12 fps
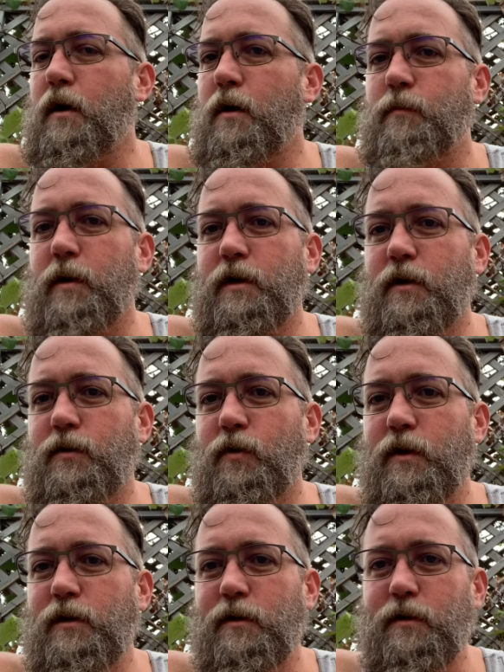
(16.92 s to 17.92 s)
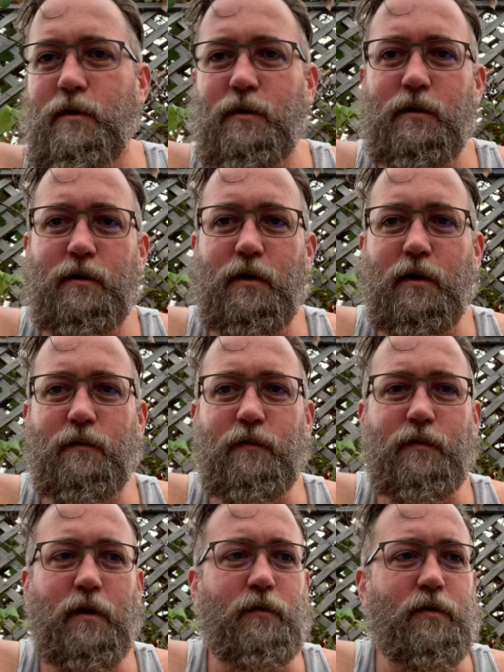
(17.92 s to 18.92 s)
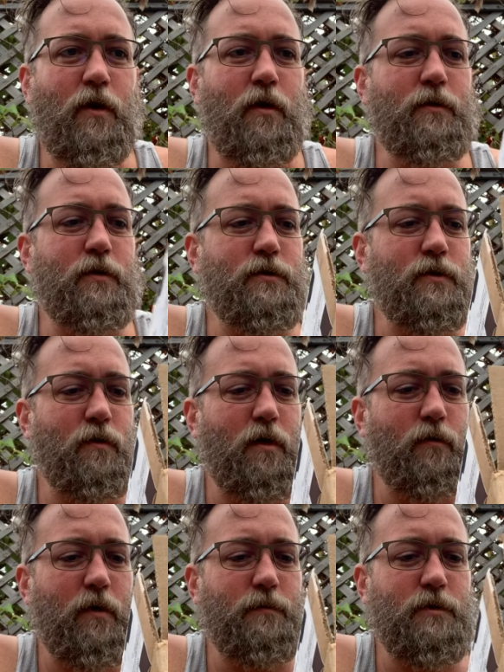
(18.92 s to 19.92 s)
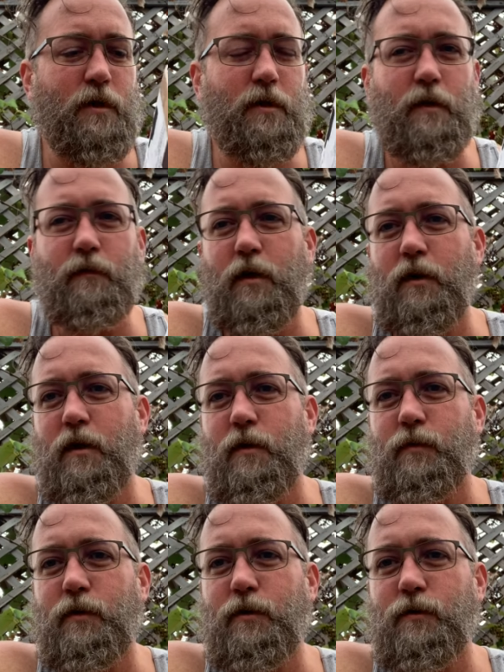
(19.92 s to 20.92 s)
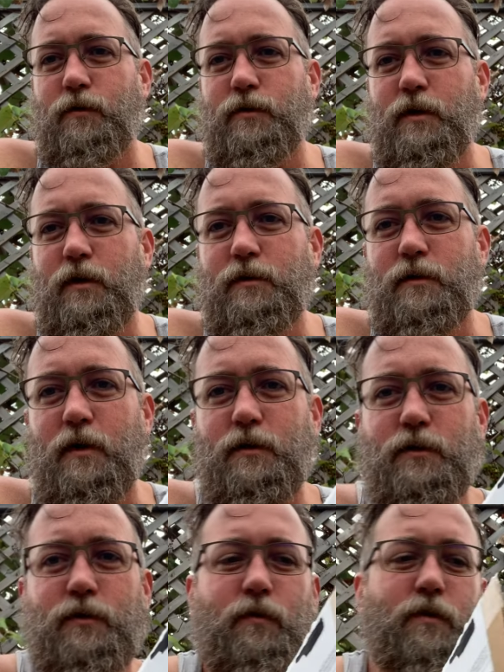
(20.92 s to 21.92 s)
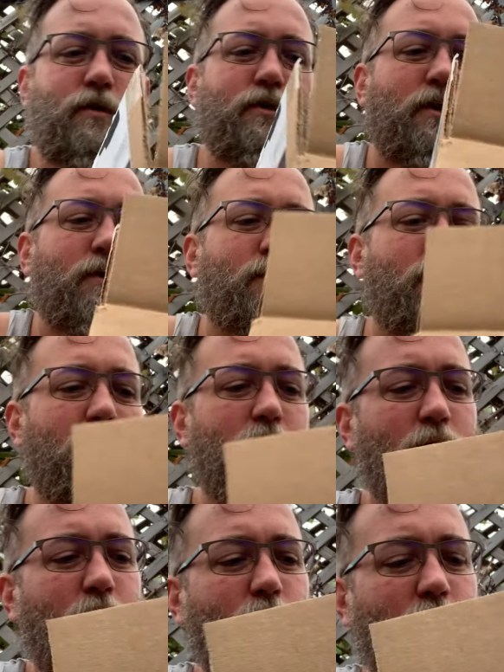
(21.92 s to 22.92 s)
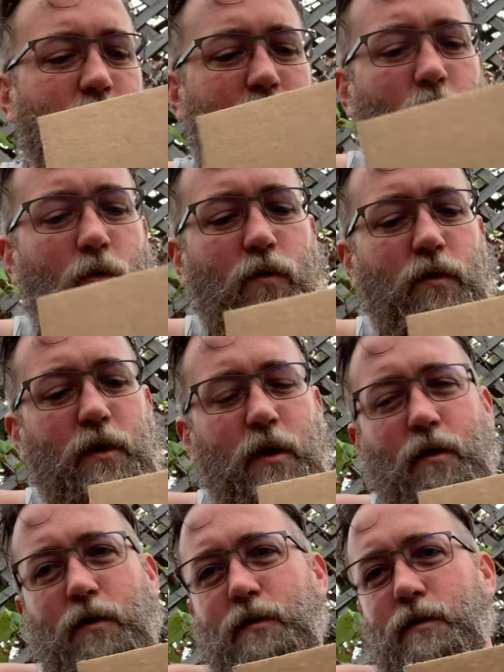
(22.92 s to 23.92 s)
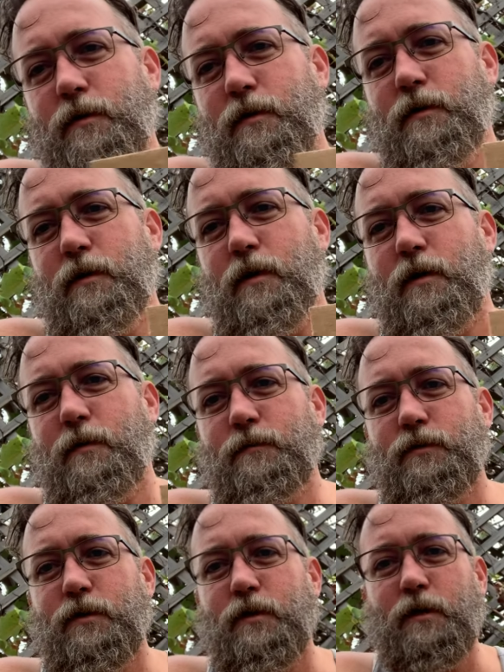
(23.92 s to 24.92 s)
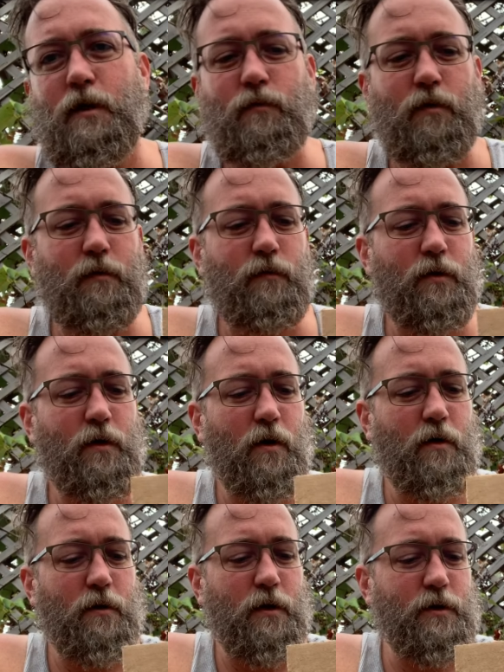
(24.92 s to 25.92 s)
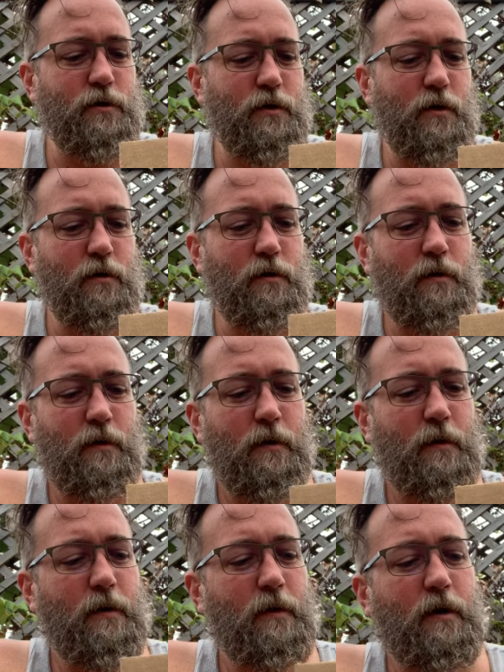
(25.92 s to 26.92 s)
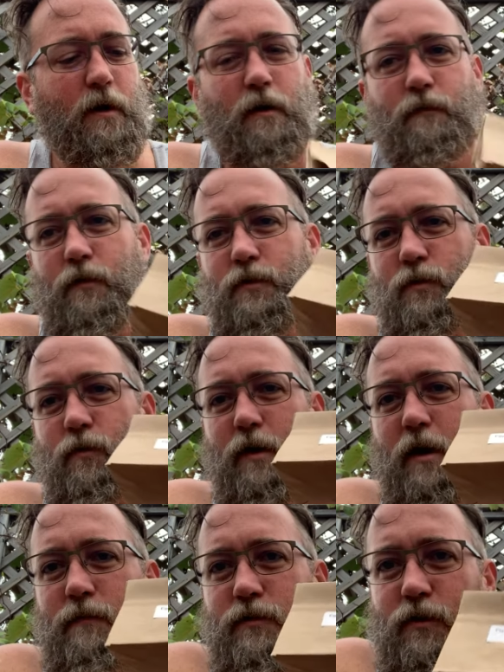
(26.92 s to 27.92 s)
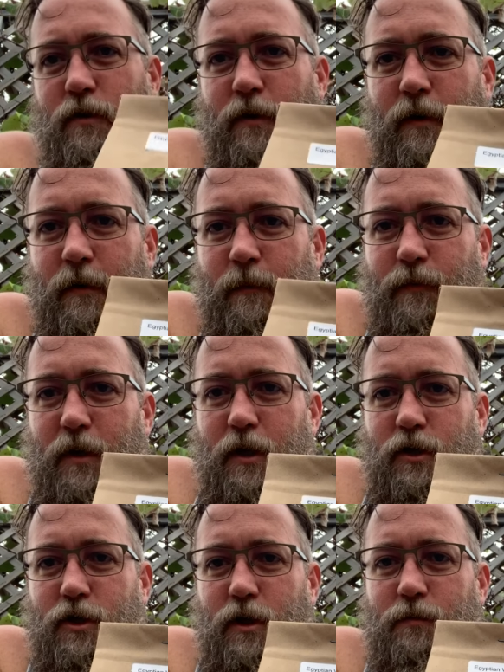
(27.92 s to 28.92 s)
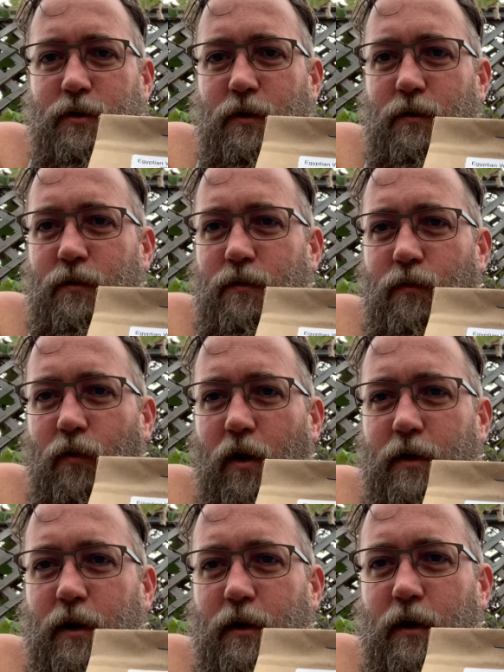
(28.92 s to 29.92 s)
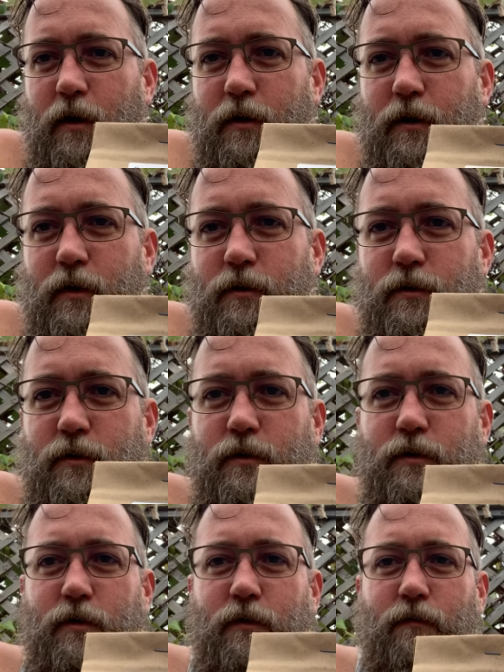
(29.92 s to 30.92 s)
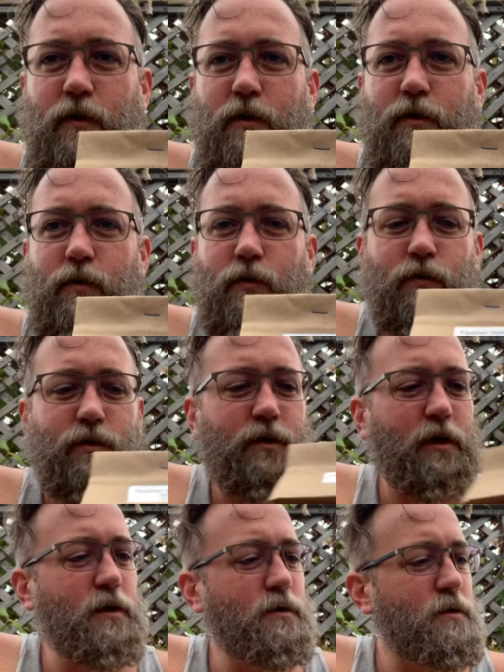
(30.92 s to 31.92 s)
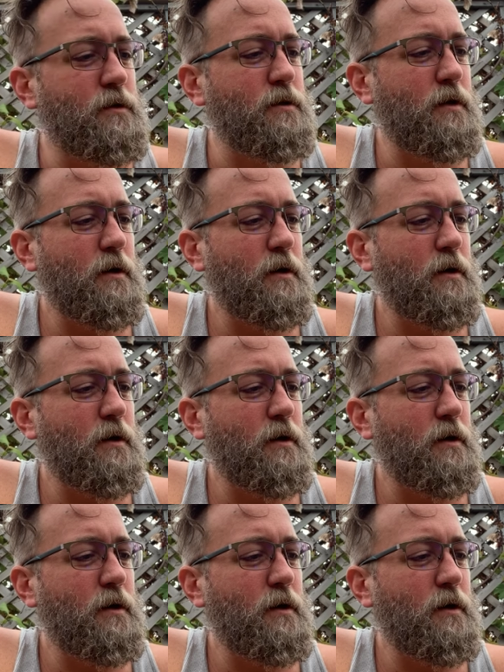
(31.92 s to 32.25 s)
Baker Creek. If you've never gone there, it's a great website. They've got a lot of really cool seeds and I just want to show what we ordered here. Said getting ready for the garden next year. First one we have is our Egyptian walking onions. Very cool seeds.